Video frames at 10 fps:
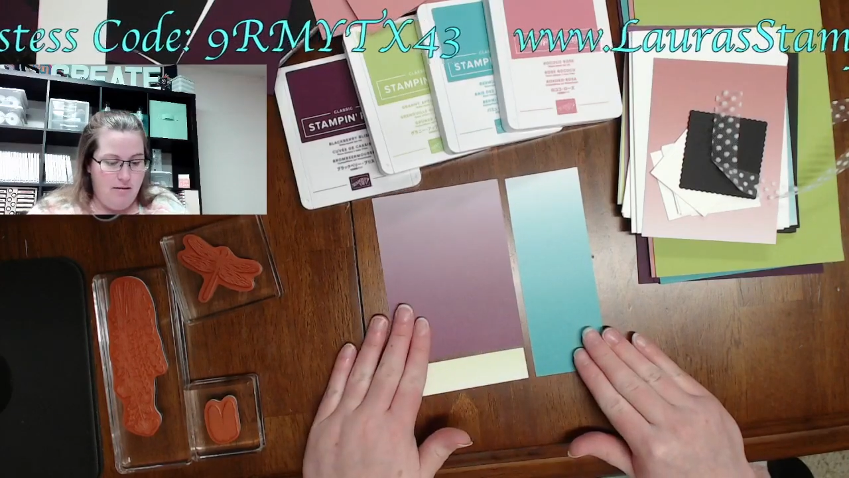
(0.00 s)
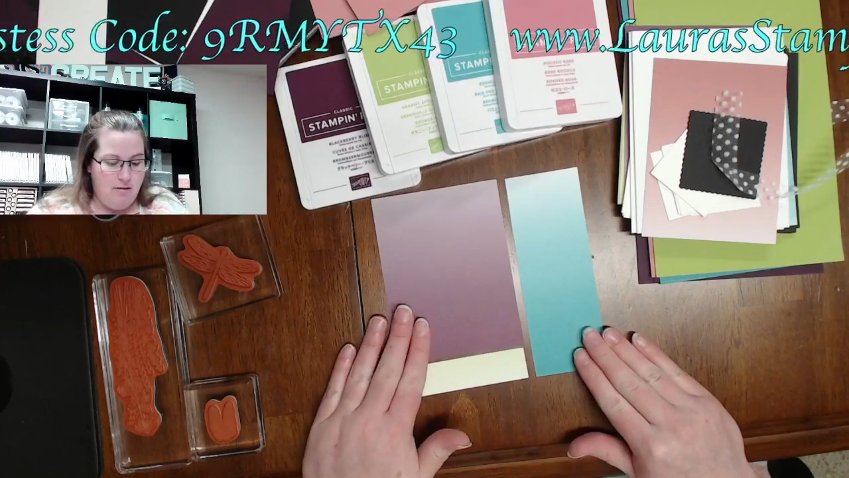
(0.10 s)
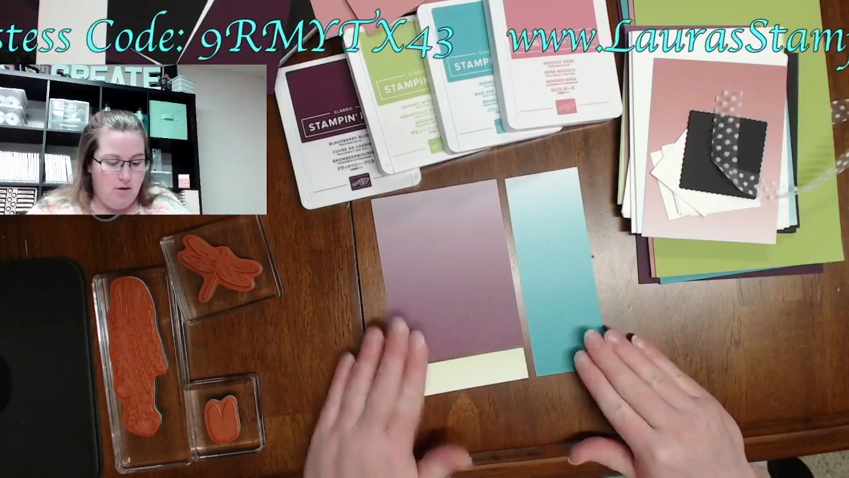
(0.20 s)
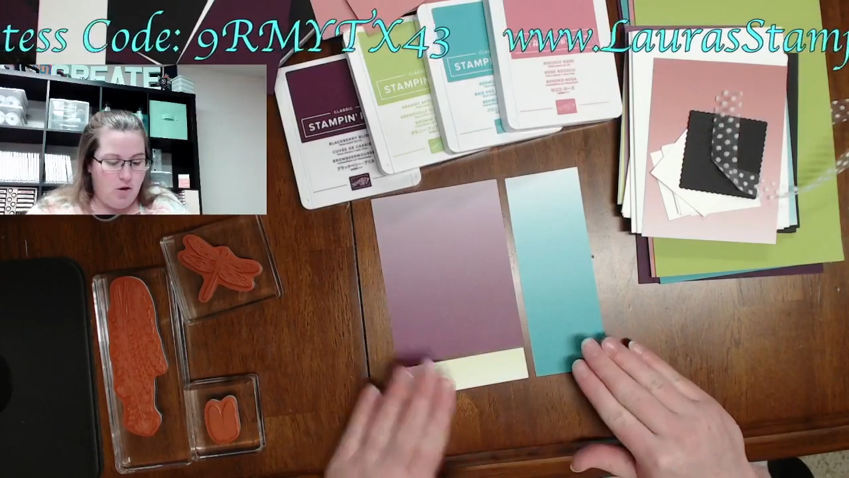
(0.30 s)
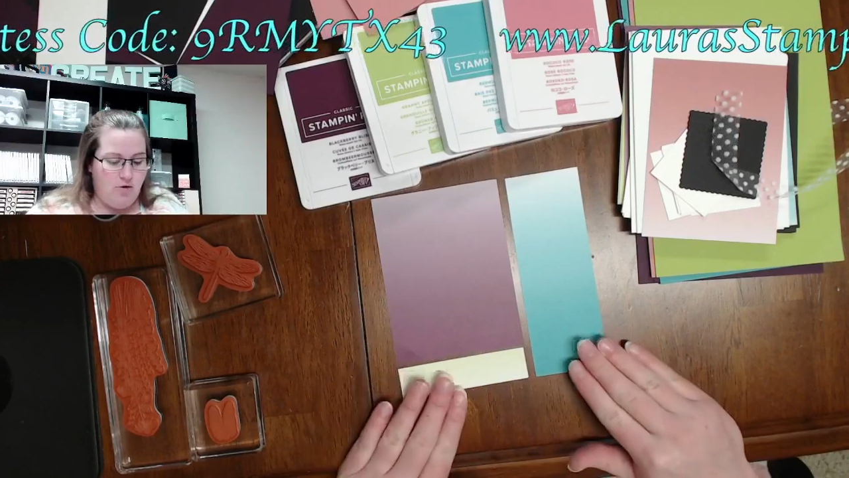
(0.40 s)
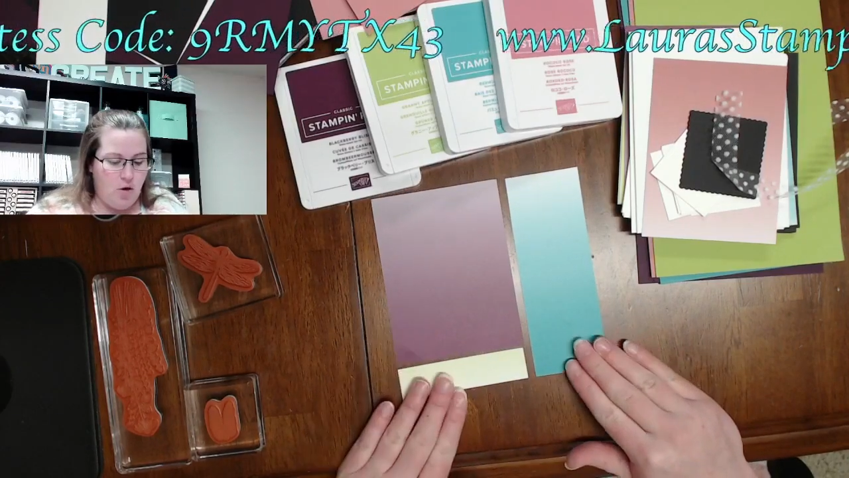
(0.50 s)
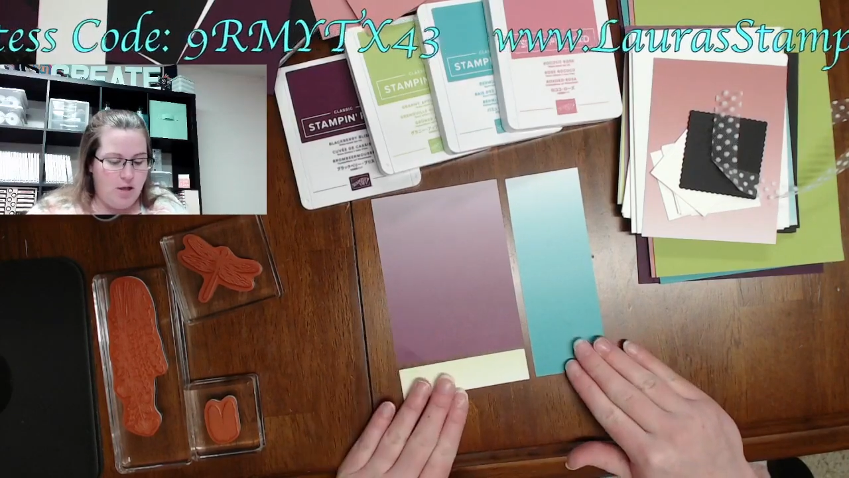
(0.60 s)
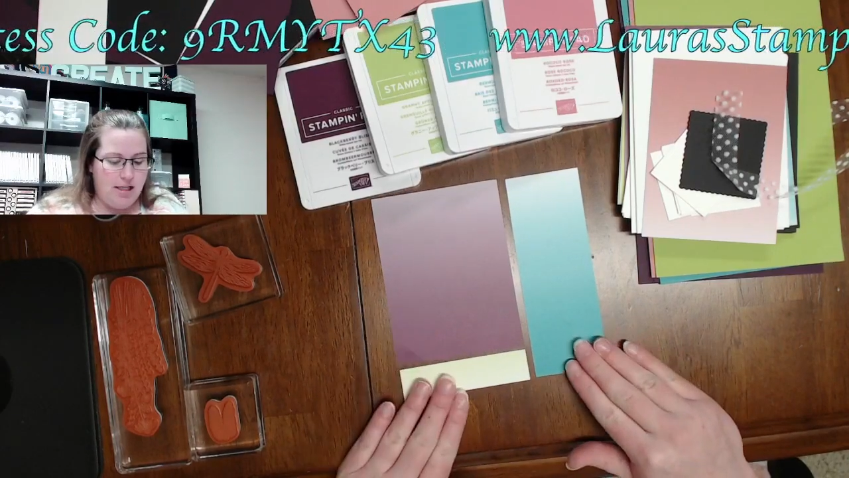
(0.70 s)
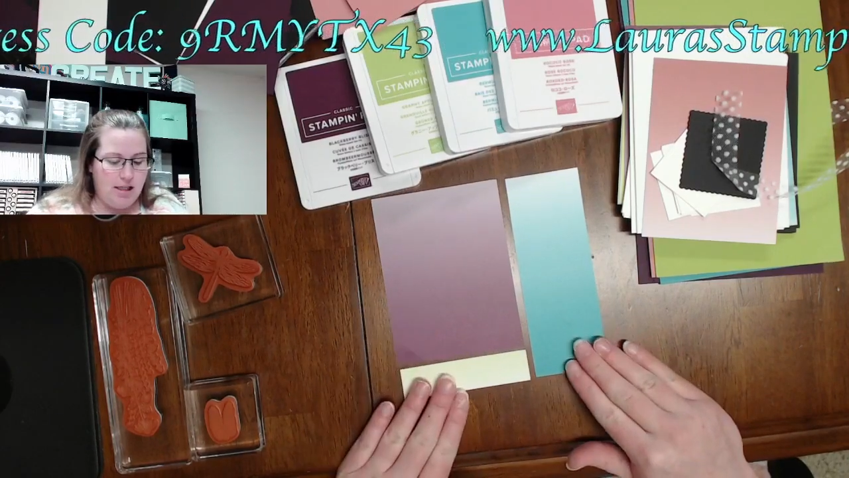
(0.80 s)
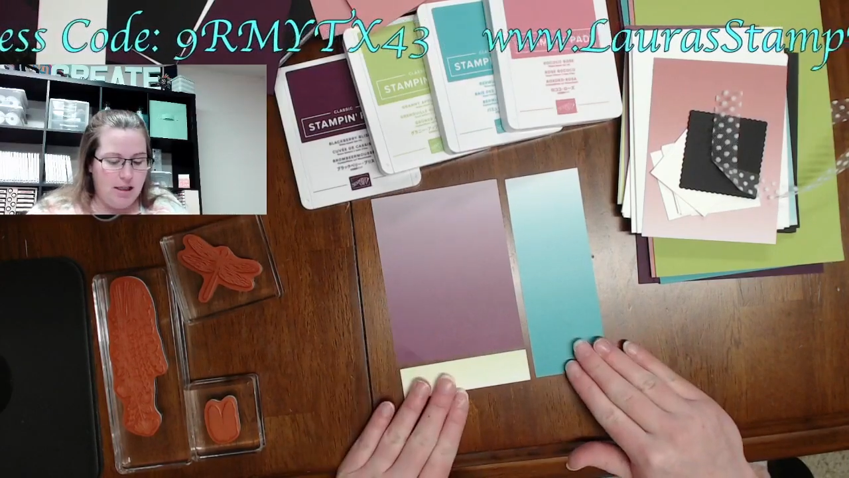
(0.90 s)
So of course
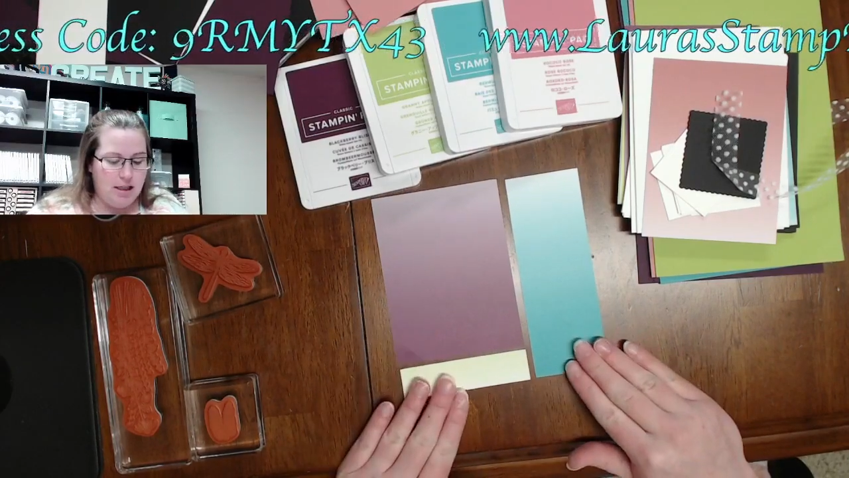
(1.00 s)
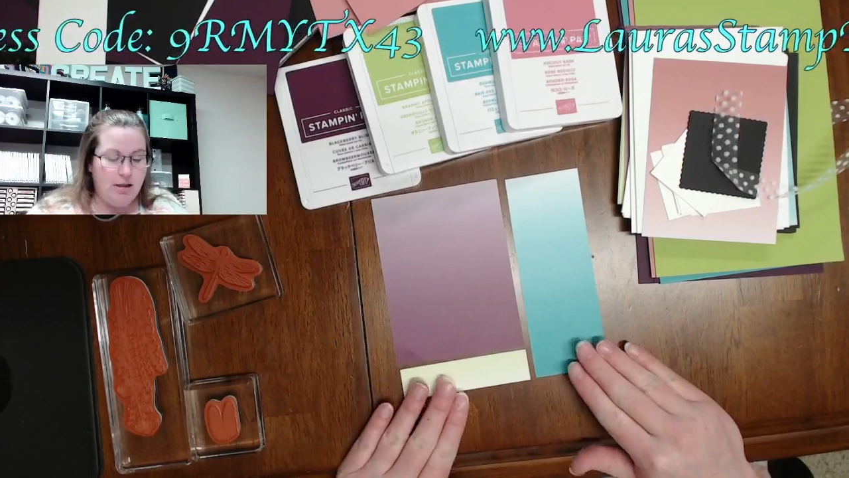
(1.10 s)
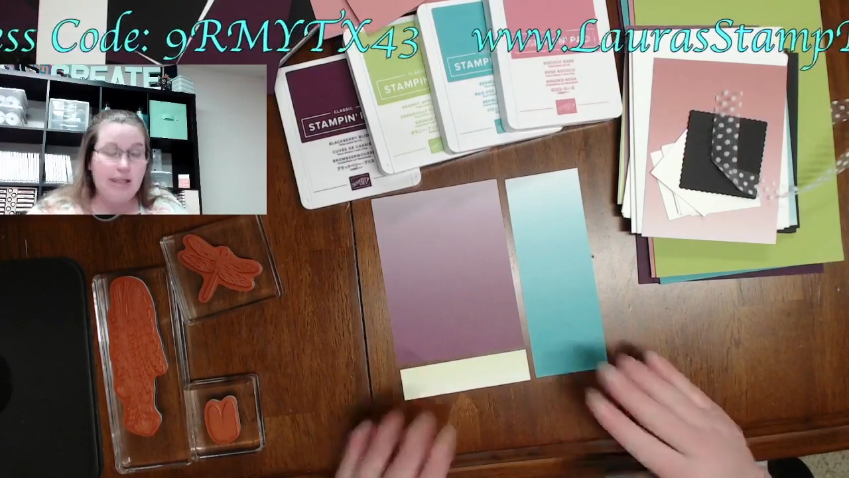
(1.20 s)
it's a little